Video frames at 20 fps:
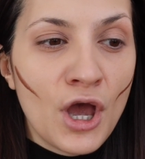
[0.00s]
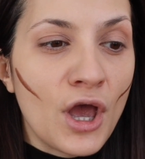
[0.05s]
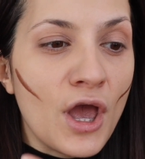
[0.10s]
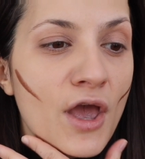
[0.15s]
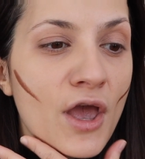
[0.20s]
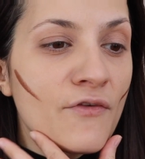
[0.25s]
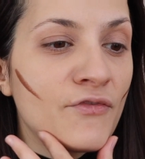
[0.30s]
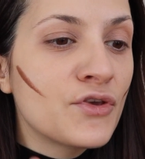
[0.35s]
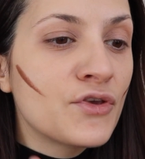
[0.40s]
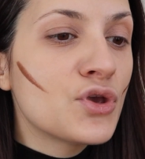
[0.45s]

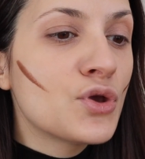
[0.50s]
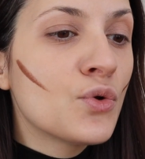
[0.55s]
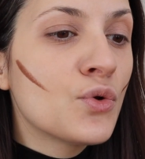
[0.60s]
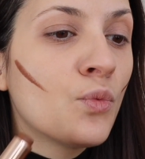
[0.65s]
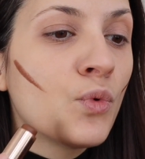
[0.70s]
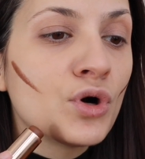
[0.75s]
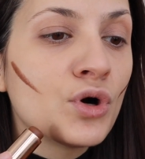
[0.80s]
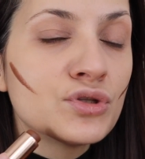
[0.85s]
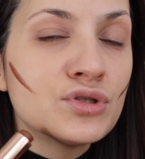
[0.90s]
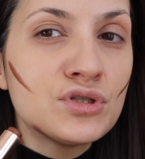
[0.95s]
If you
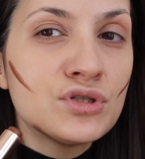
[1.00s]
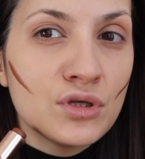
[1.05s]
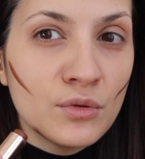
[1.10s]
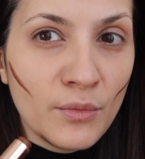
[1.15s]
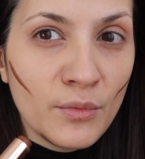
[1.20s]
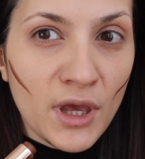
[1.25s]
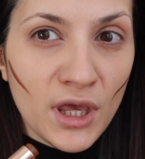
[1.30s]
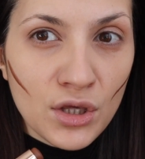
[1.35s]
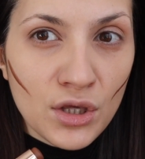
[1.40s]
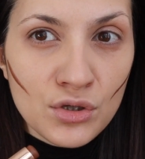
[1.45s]
want to
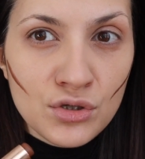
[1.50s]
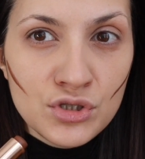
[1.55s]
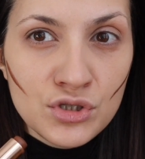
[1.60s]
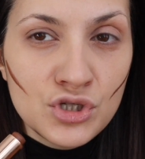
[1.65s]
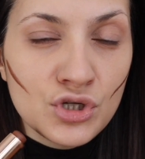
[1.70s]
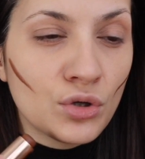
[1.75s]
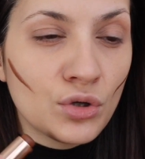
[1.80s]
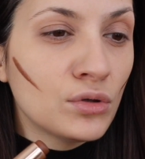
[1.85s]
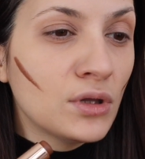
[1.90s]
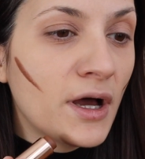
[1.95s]
make your
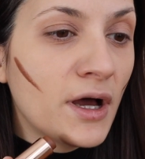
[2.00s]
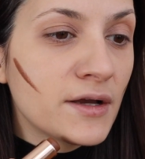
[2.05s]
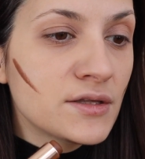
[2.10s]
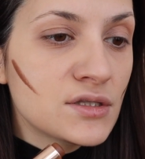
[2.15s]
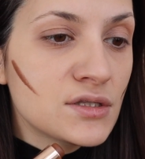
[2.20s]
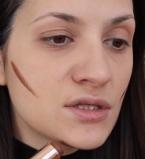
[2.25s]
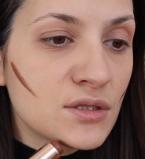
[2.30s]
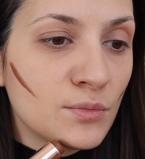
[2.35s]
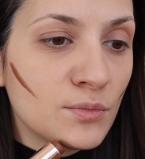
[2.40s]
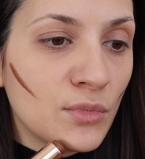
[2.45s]

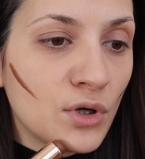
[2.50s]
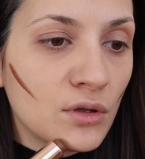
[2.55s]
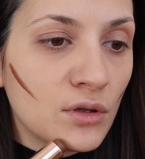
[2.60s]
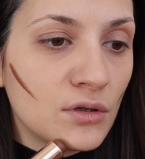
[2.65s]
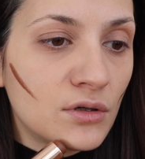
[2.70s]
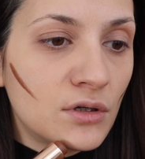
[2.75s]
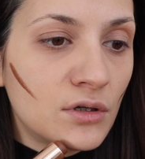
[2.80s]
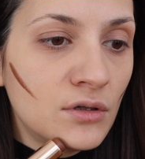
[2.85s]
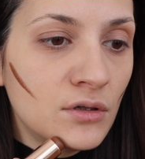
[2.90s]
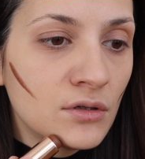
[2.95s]
jawline
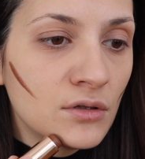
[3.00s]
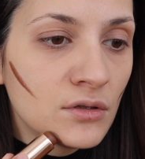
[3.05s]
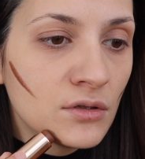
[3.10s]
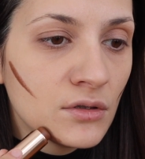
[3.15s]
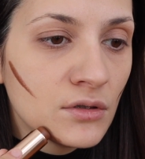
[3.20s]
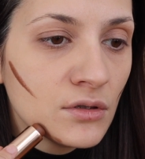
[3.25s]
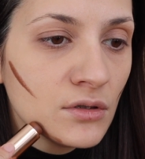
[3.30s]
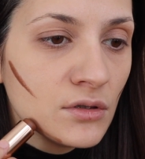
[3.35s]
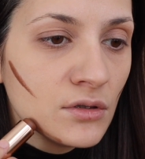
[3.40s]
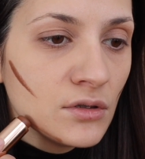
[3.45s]
smaller,
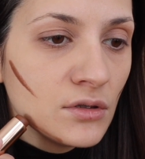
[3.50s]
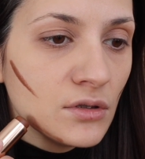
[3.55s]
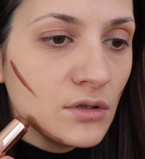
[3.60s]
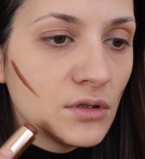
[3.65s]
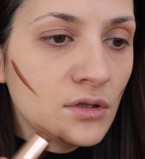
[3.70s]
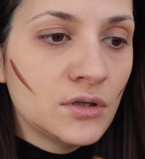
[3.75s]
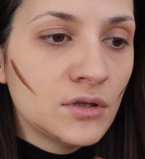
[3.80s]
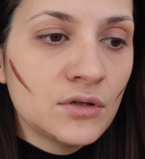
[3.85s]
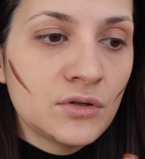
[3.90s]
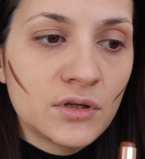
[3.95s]

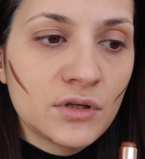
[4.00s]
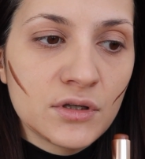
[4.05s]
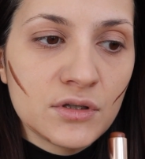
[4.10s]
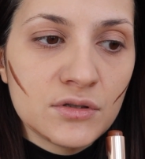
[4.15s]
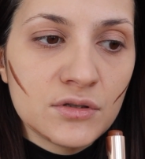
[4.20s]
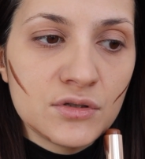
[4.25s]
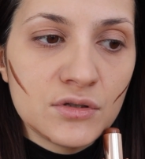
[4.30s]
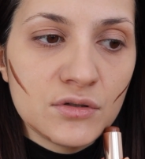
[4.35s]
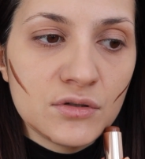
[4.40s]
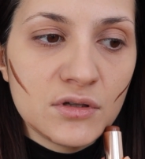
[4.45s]
you
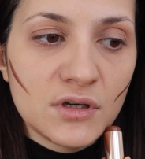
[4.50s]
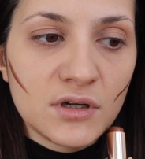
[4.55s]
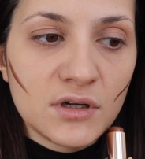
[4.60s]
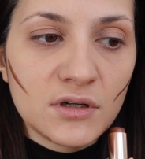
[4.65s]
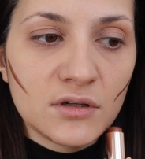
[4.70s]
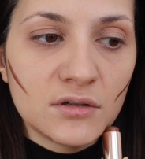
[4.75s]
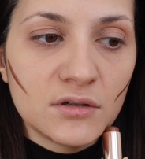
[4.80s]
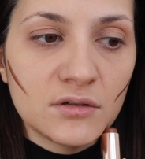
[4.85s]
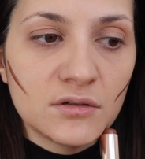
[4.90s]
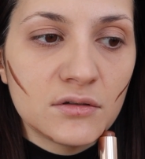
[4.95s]
can do
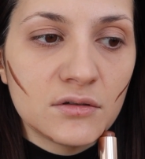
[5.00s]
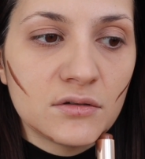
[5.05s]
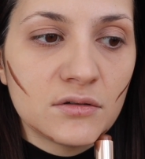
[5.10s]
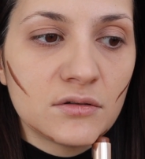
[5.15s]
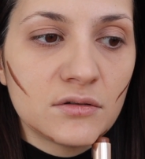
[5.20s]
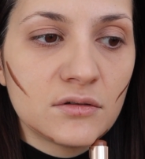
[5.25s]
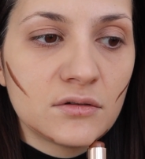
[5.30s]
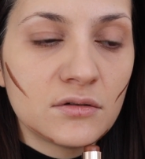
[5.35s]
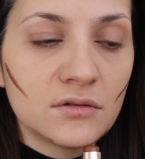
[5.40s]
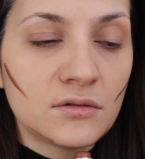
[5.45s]
that
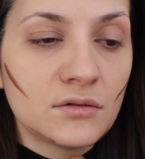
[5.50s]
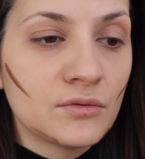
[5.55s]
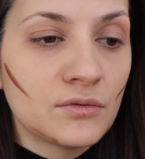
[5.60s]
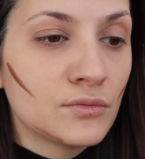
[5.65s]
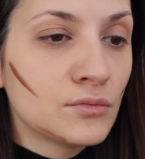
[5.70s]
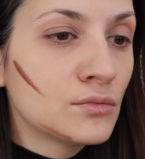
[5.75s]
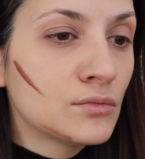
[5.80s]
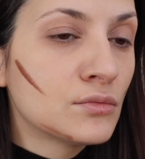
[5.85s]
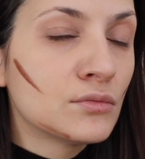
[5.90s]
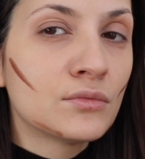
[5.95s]

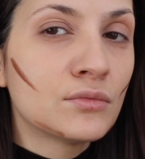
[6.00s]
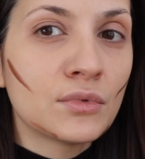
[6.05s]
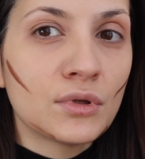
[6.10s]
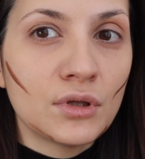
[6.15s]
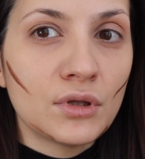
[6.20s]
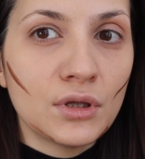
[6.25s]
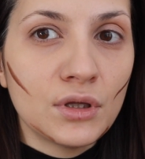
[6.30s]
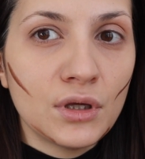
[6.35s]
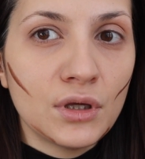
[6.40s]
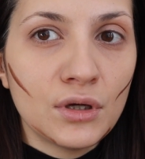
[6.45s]

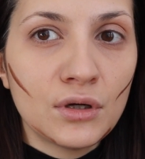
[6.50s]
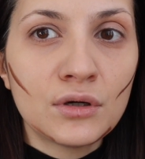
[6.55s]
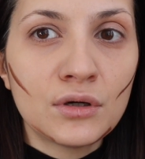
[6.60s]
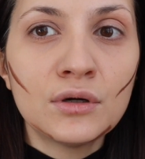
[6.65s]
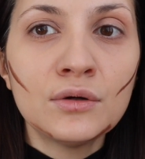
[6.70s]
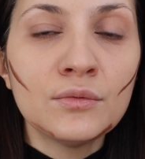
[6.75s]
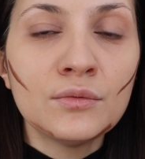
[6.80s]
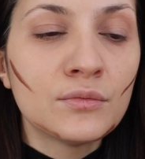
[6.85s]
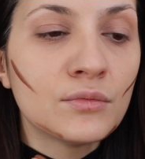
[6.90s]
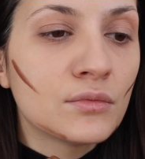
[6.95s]

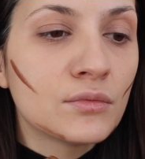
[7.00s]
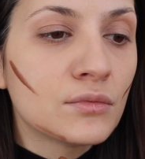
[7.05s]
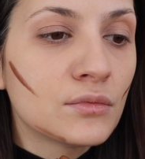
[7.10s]
here